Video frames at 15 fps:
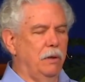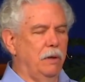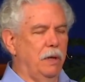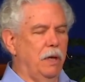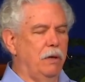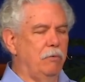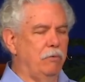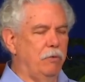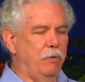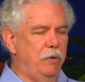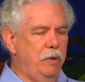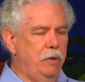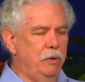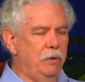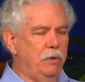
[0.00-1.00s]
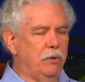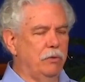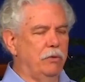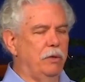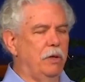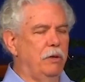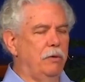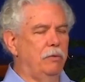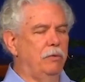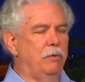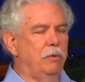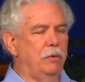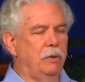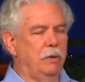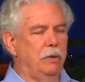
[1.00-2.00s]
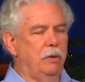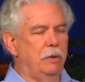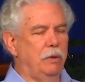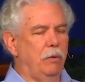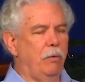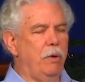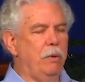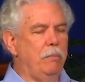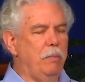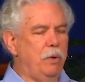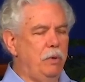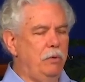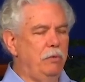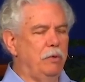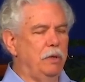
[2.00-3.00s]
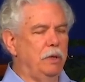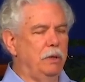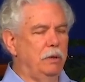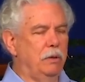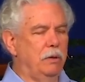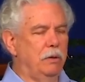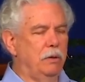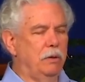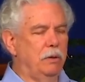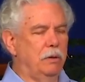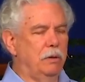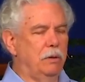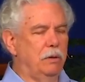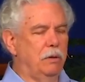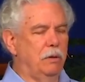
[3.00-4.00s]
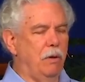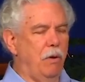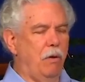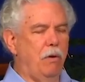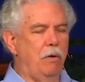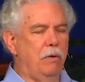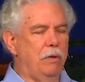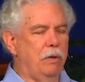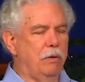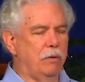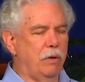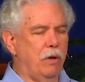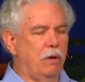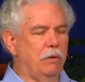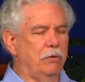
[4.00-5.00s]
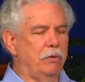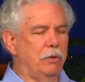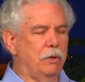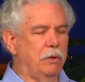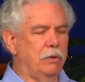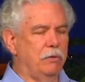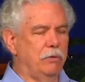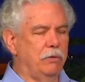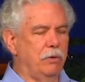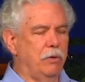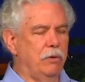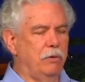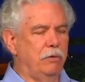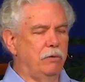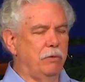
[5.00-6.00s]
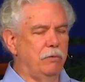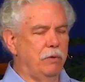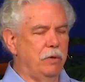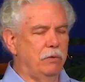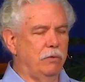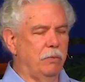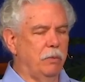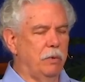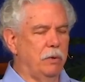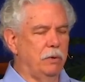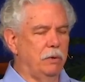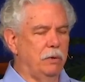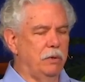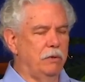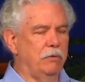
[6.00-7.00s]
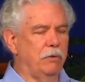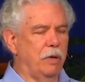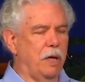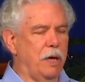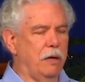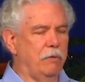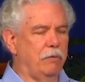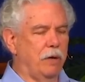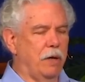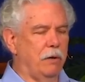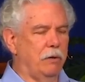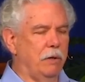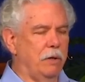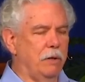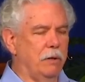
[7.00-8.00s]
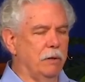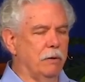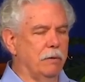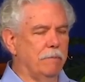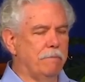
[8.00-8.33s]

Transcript: and feel yourself removing all the thoughts and concerns of this world, this life out here.